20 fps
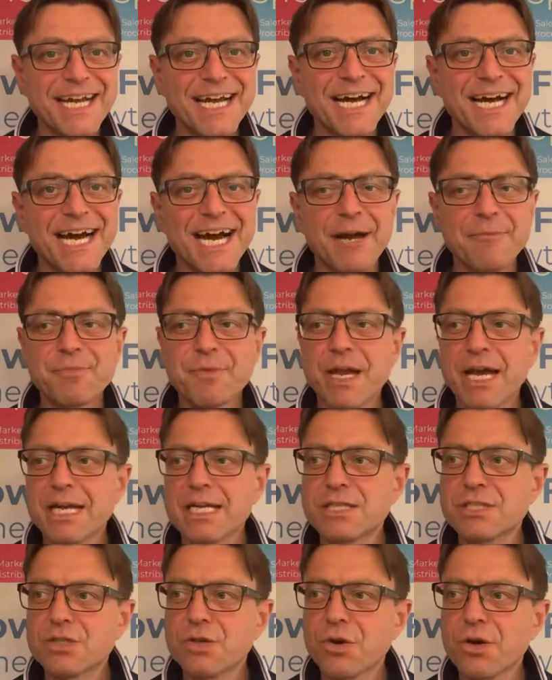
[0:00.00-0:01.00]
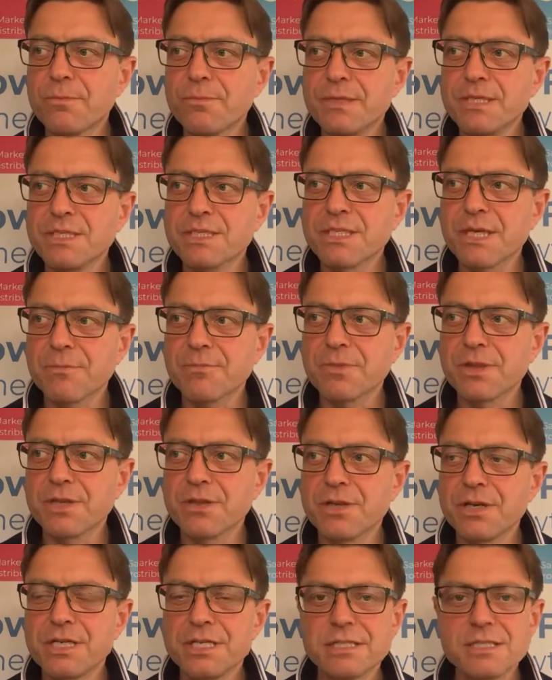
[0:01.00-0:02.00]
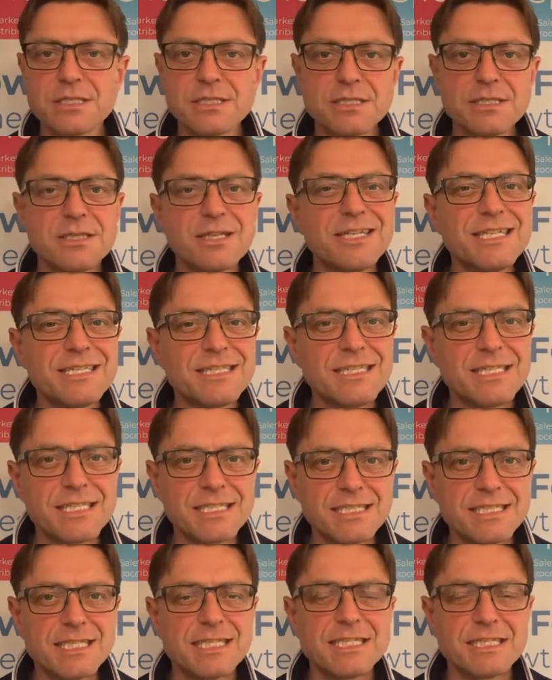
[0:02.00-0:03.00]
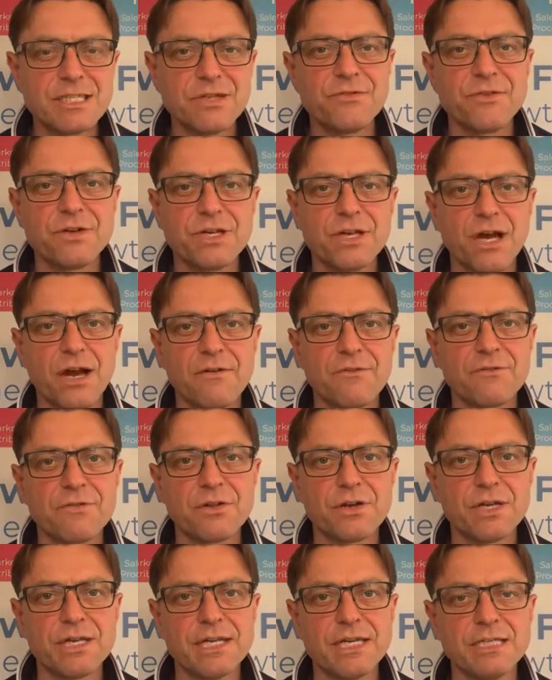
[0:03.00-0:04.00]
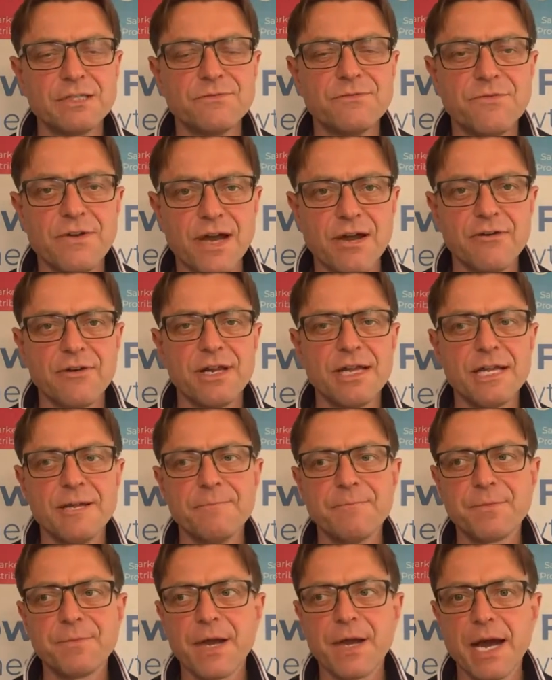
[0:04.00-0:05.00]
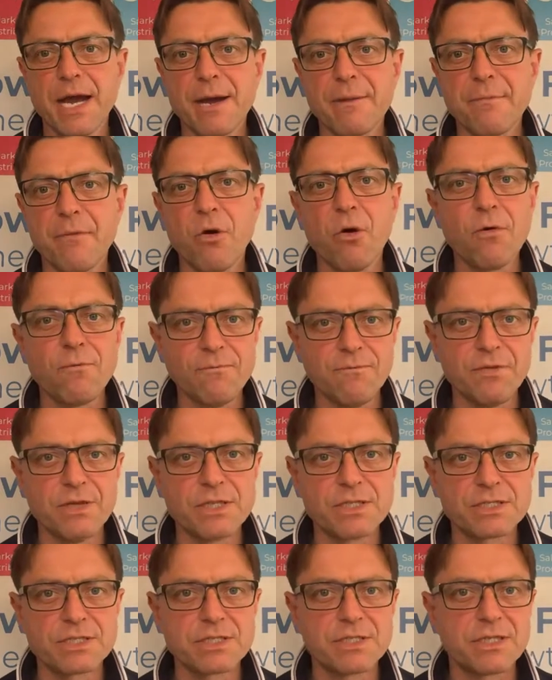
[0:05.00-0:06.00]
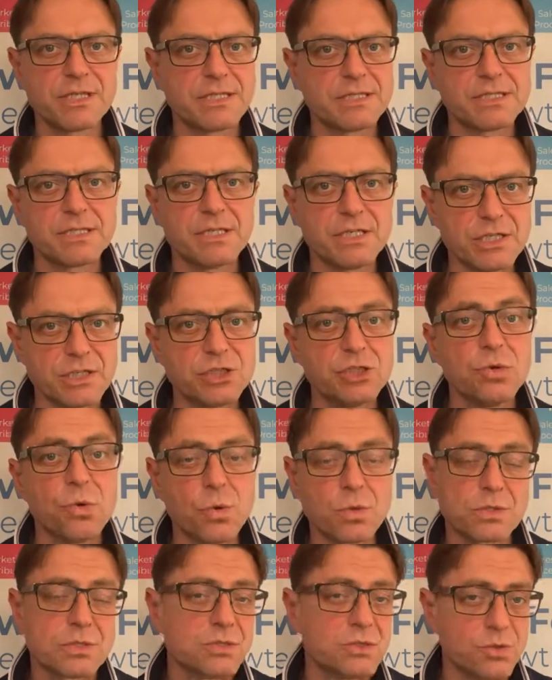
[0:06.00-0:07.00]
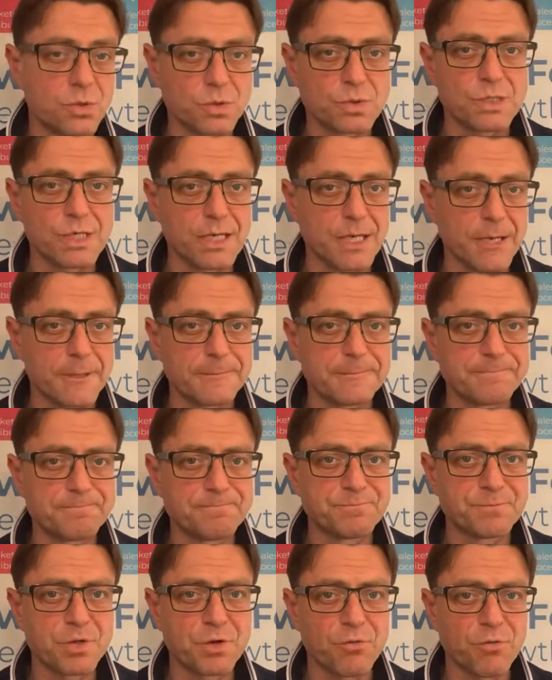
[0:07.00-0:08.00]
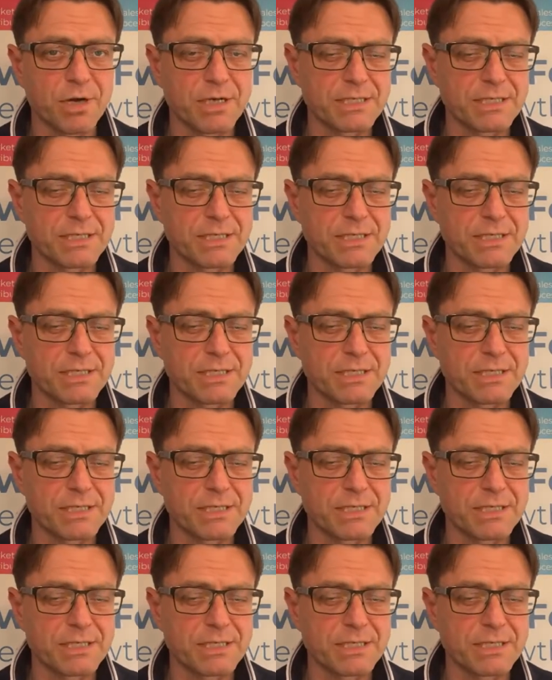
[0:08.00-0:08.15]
And it's got to be something that is distinctive enough that it is very obvious that it's yours and yours alone. All right.